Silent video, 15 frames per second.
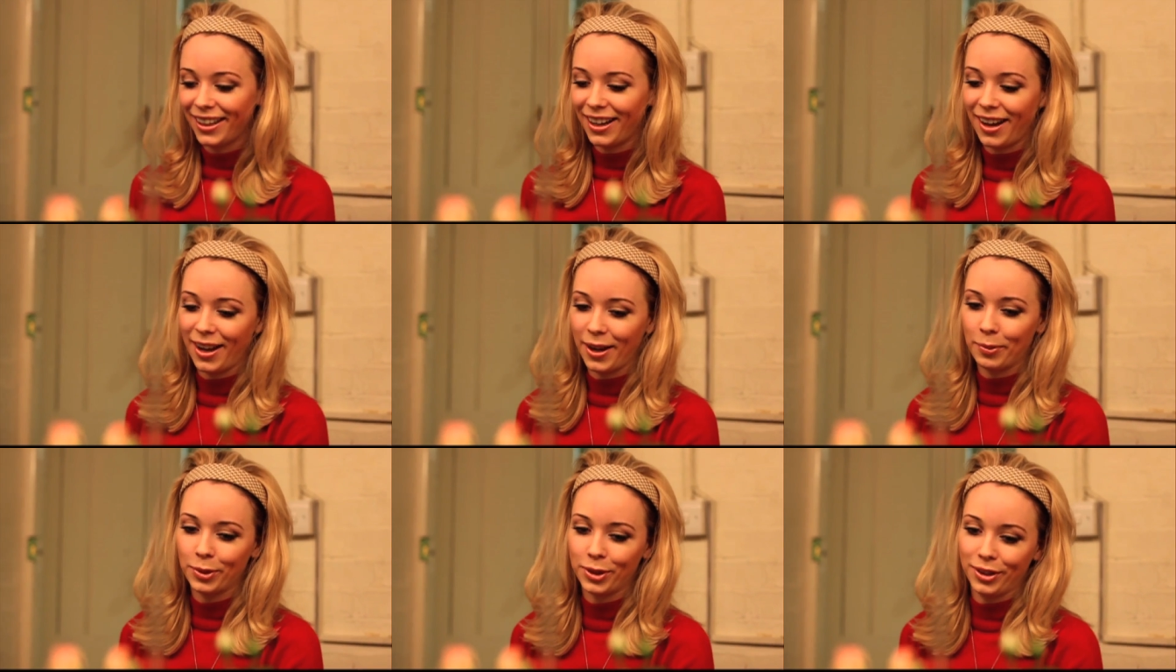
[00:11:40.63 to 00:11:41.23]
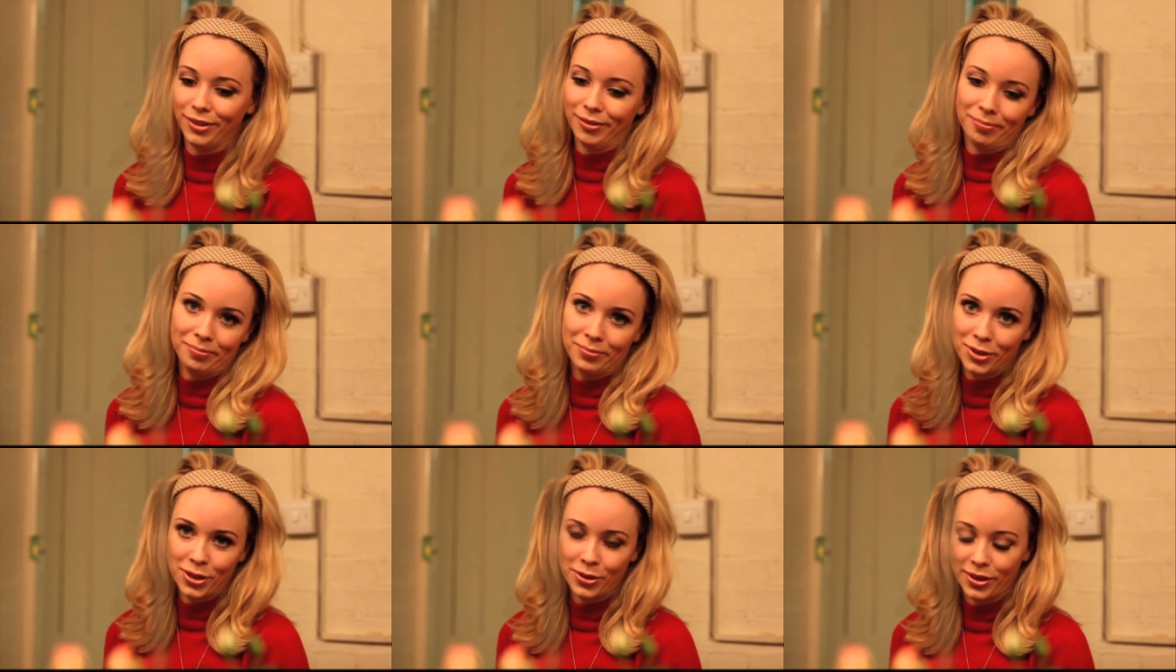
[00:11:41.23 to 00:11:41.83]
I wouldn't
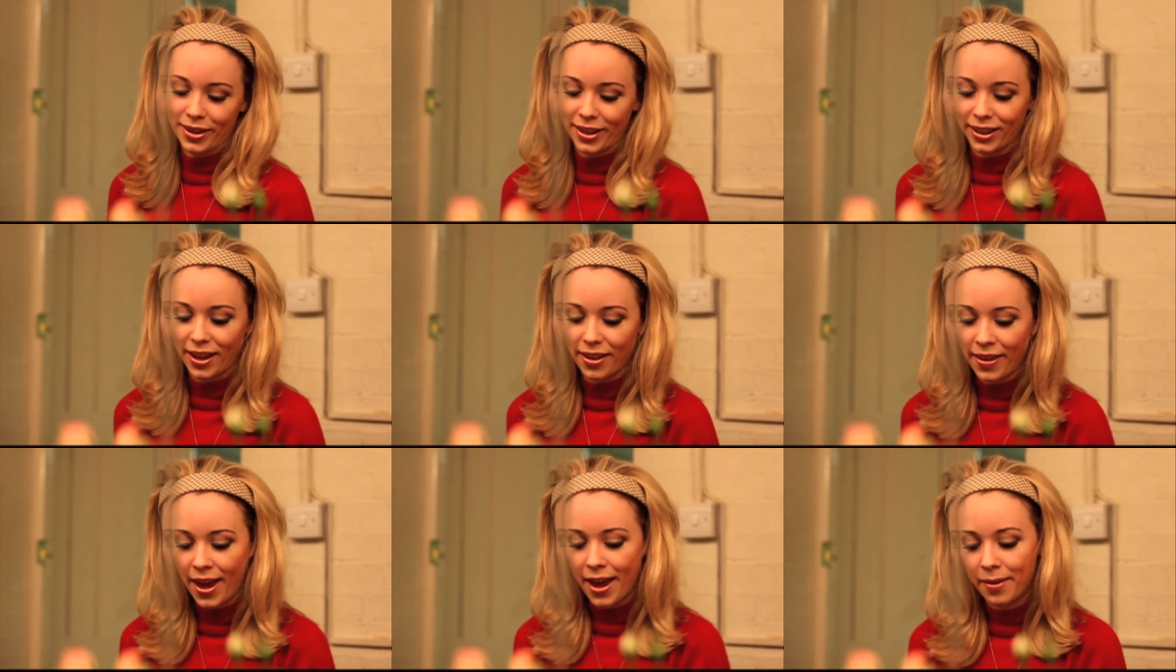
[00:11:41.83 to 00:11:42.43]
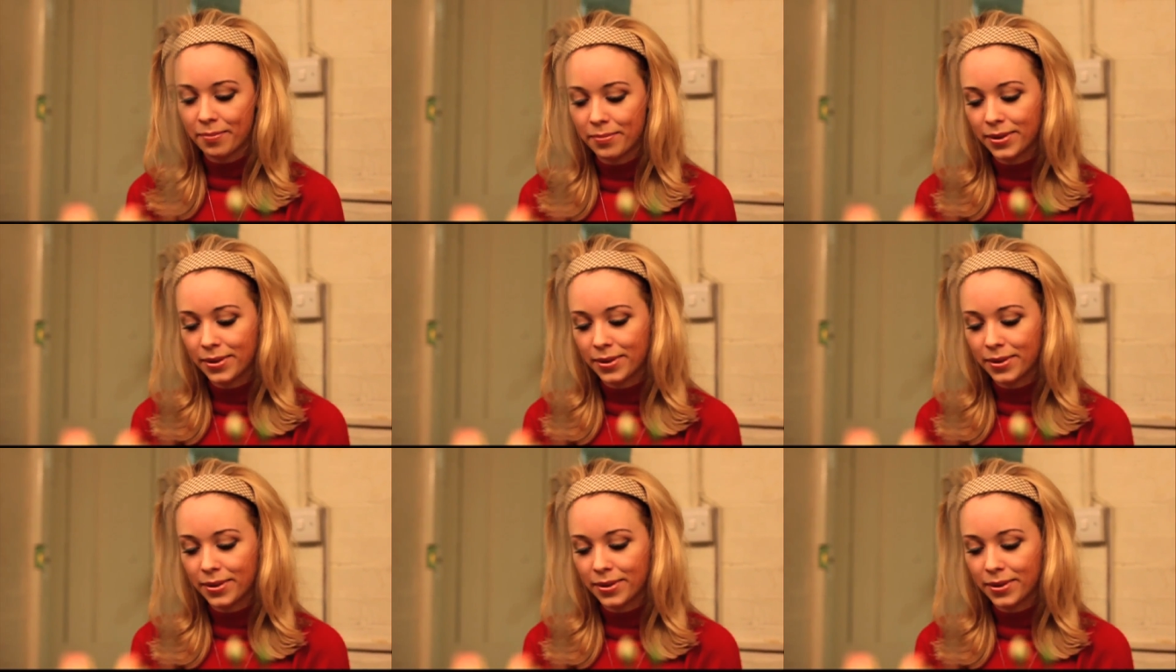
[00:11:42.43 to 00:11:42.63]
do a thing like that.